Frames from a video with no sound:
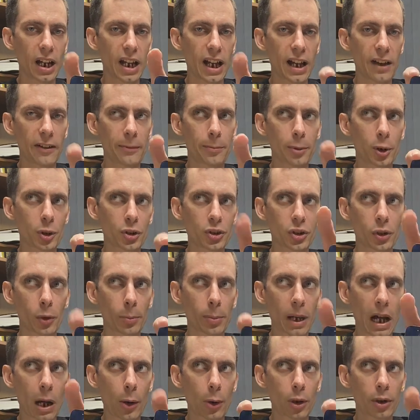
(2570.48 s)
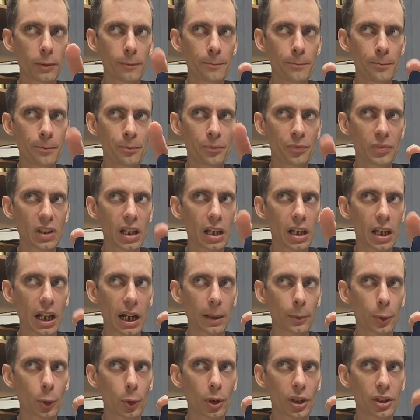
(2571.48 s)
I have personal power,
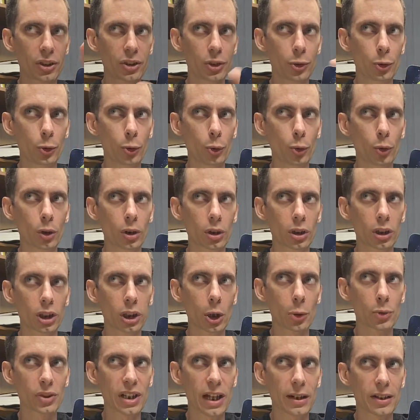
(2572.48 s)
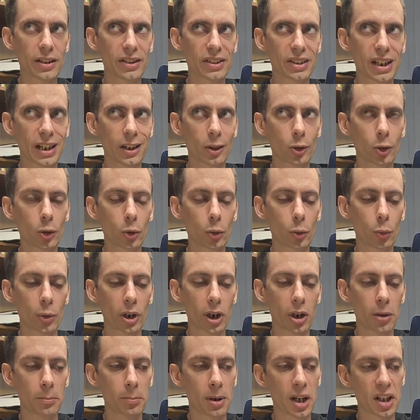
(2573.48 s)
and I'm going to close out a cycle
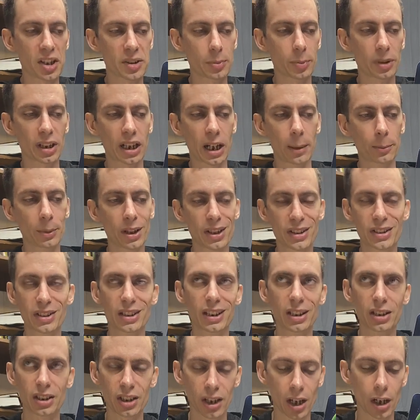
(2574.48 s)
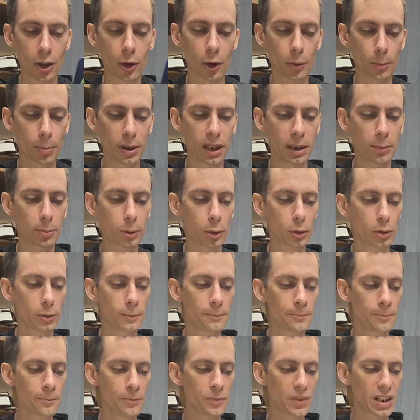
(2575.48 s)
where possibly I'm listening to other
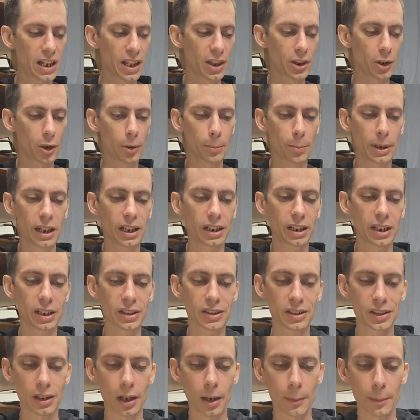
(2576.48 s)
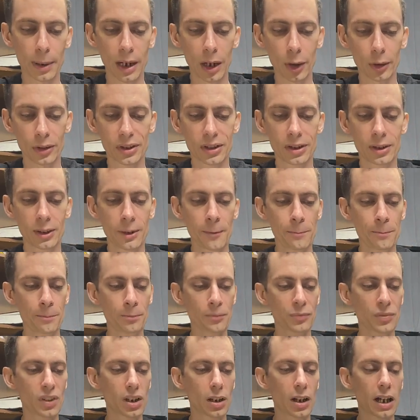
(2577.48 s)
people and their opinions about
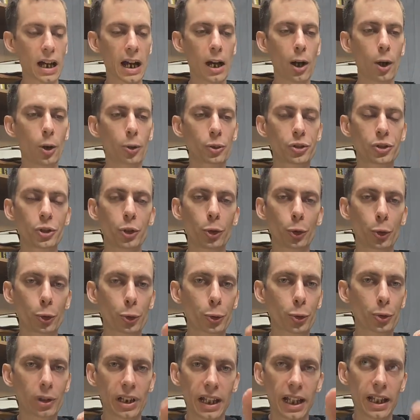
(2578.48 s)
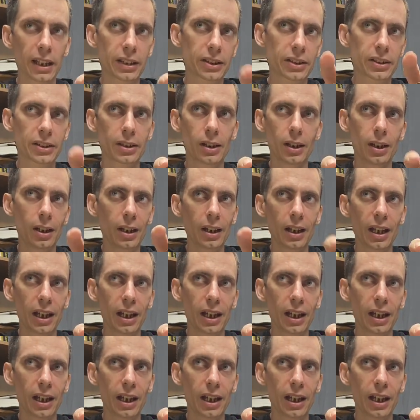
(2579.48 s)
how to create